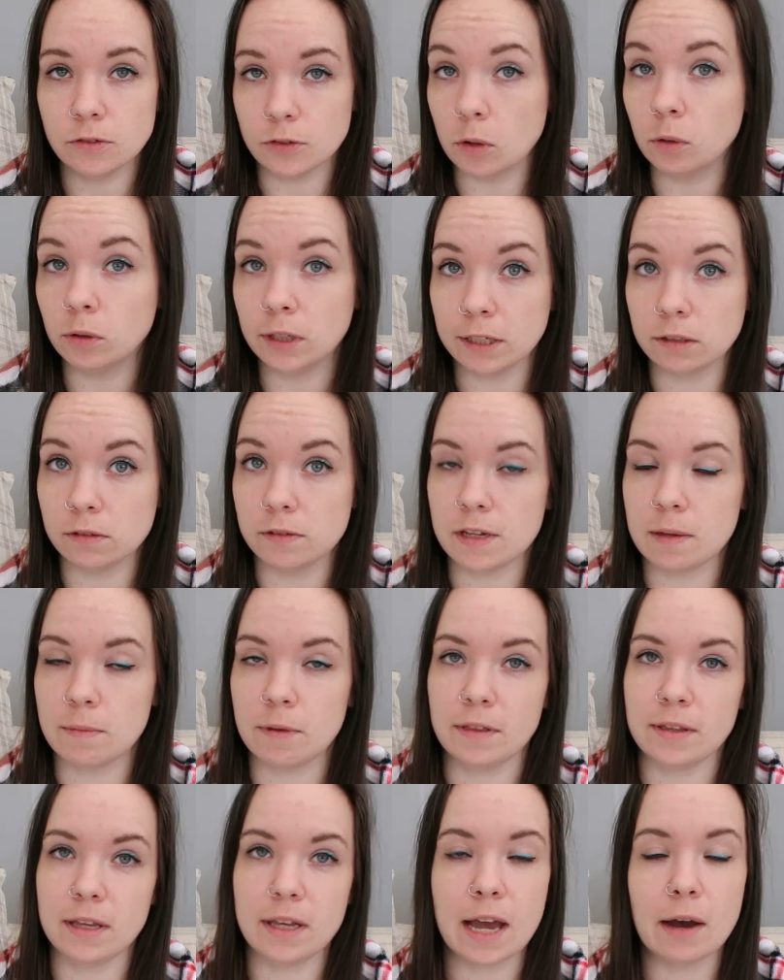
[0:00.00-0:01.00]
solely on
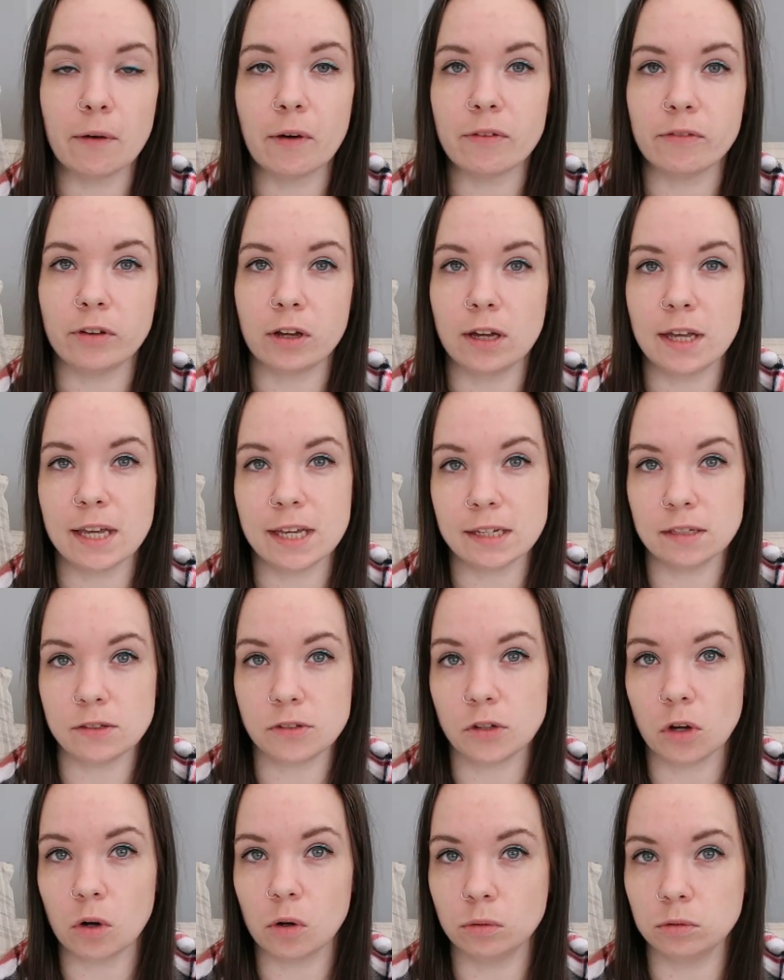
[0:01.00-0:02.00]
Timothy. However, it
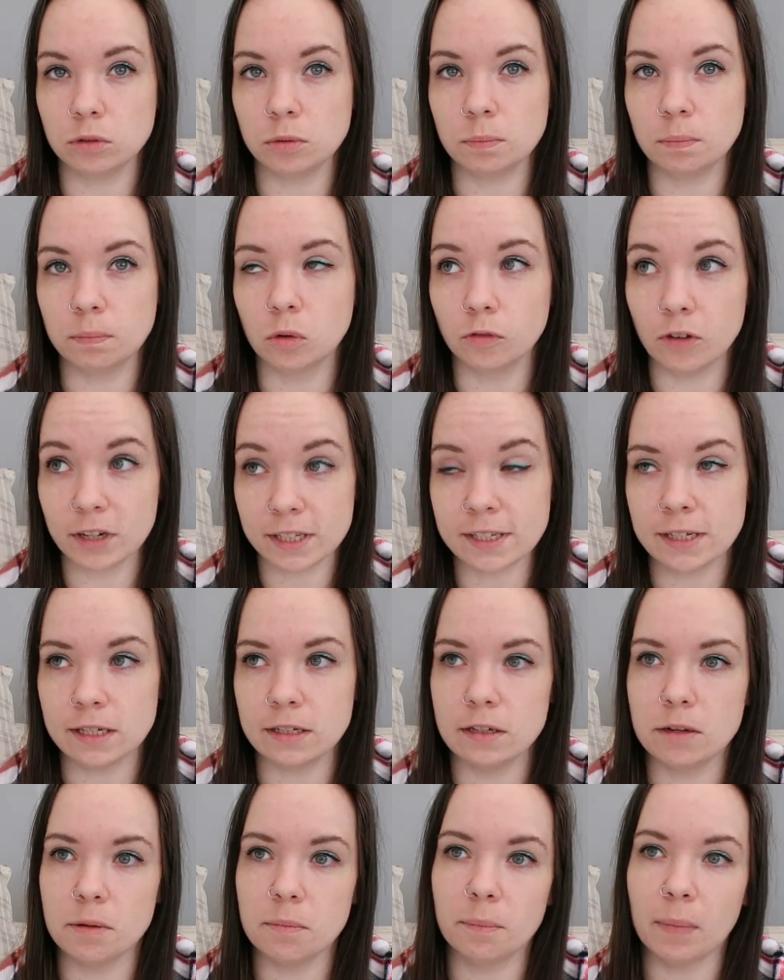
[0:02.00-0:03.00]
is told or
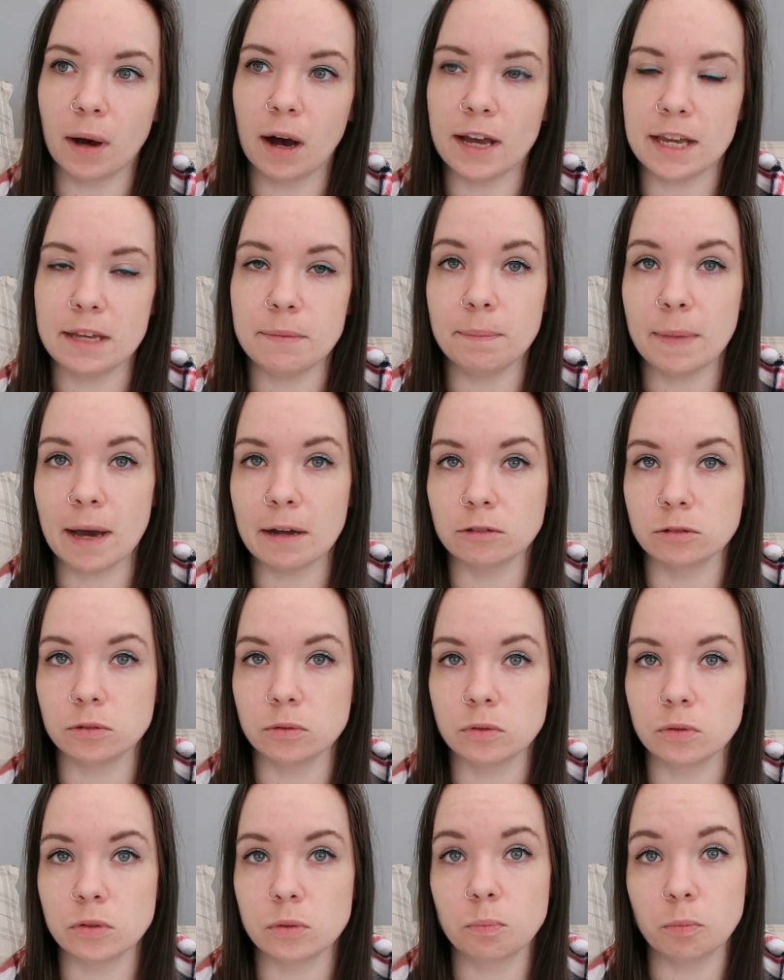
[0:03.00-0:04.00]
written by
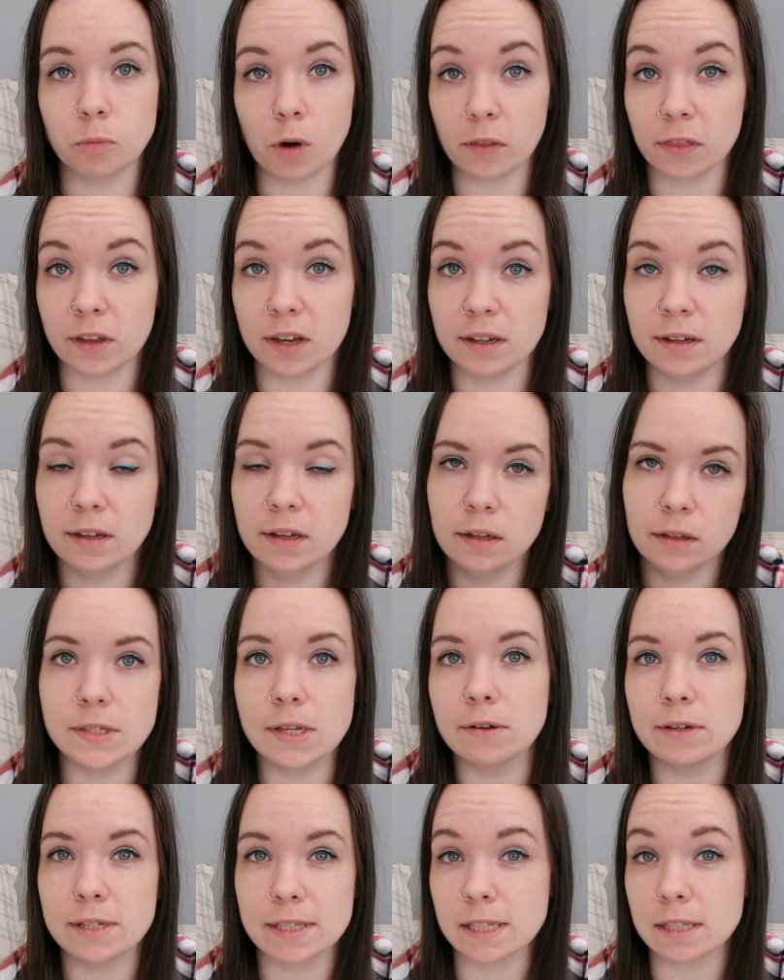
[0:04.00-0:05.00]
Beryl's brother,
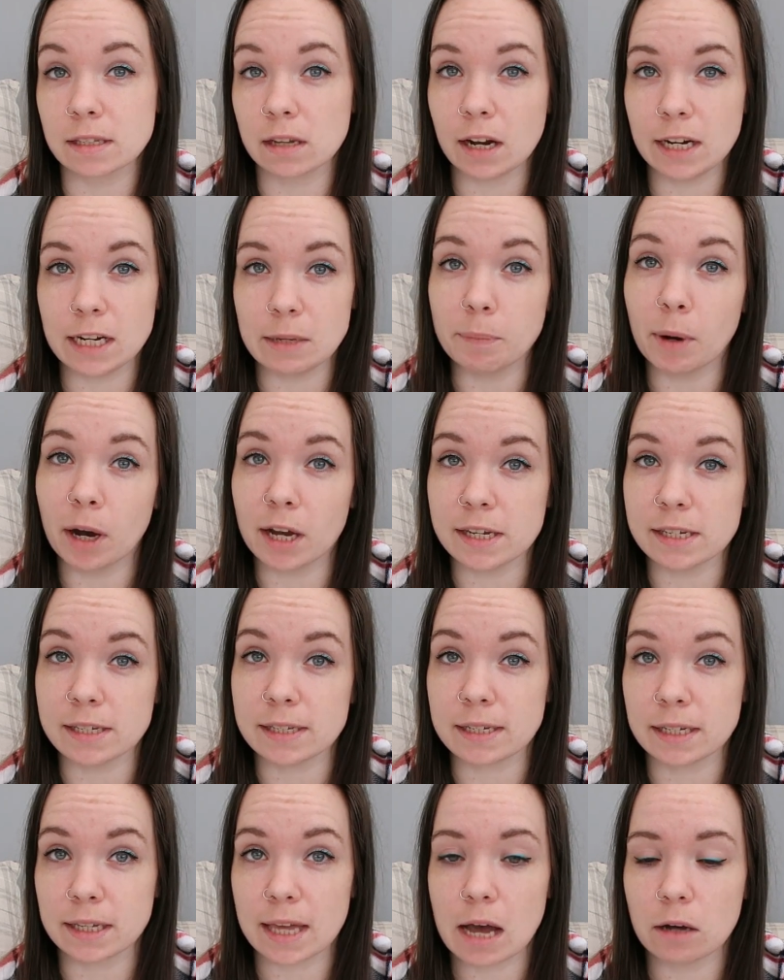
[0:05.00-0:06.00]
so it's a slightly
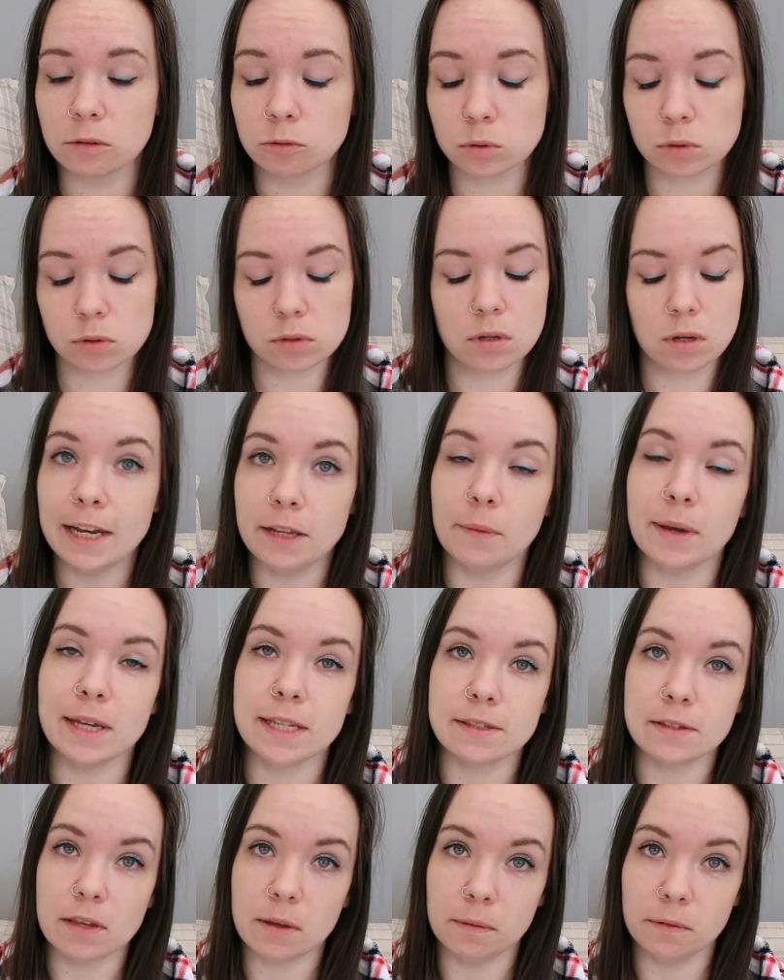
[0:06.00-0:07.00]
biased account. Anyway,
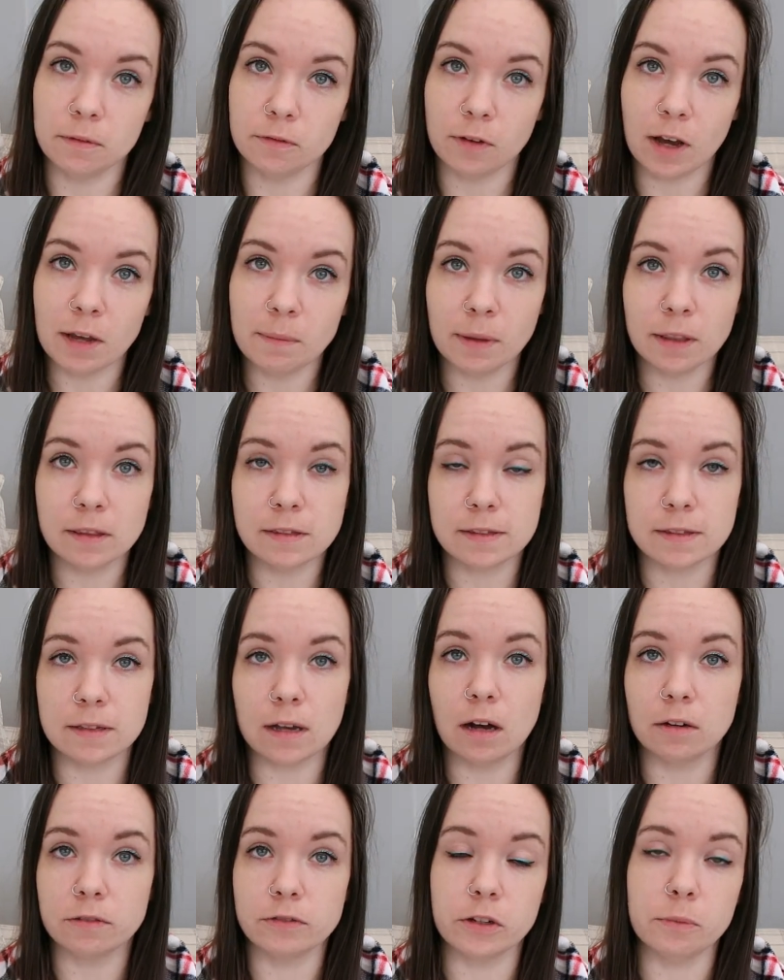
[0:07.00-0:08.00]
so 5 months
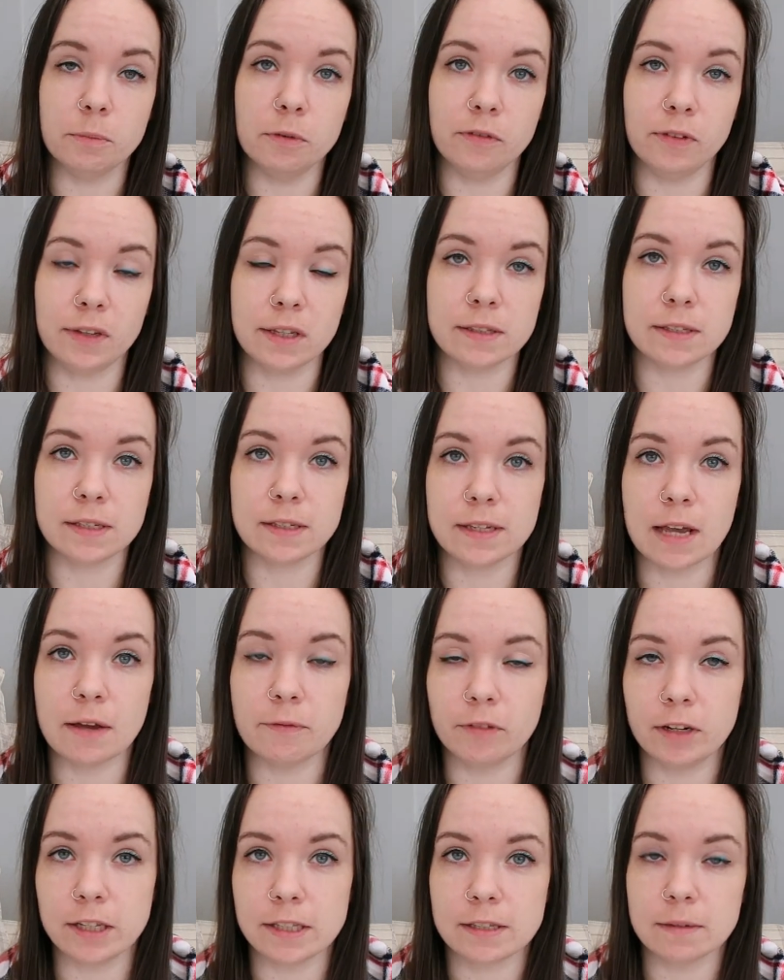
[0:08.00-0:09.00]
after moving into
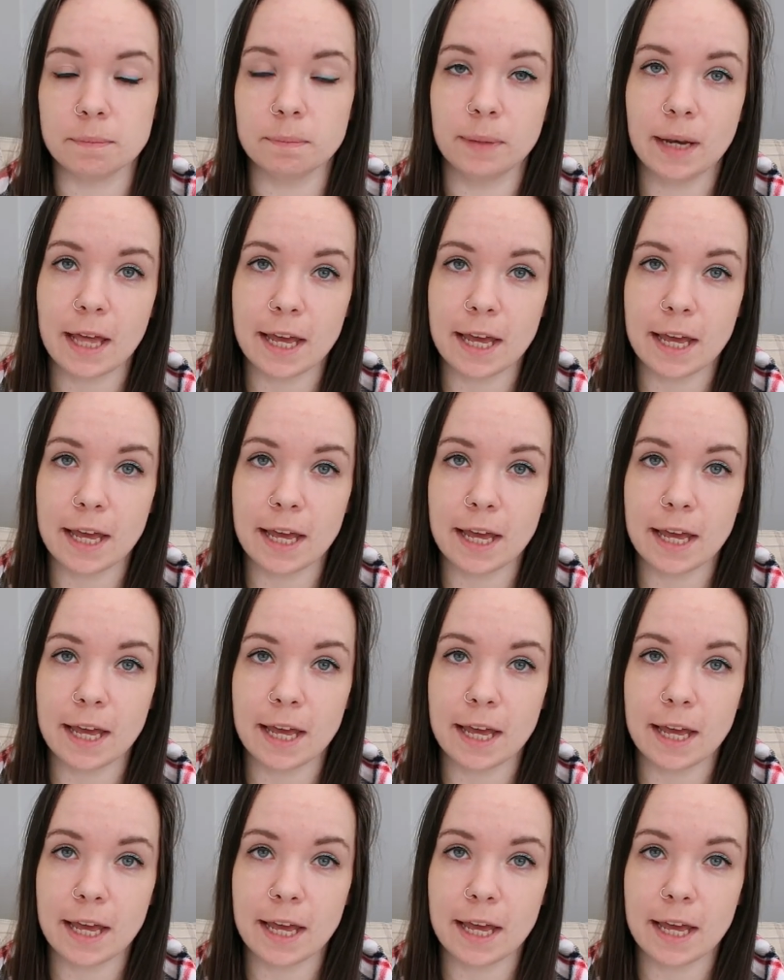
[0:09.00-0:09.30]
10 Rillington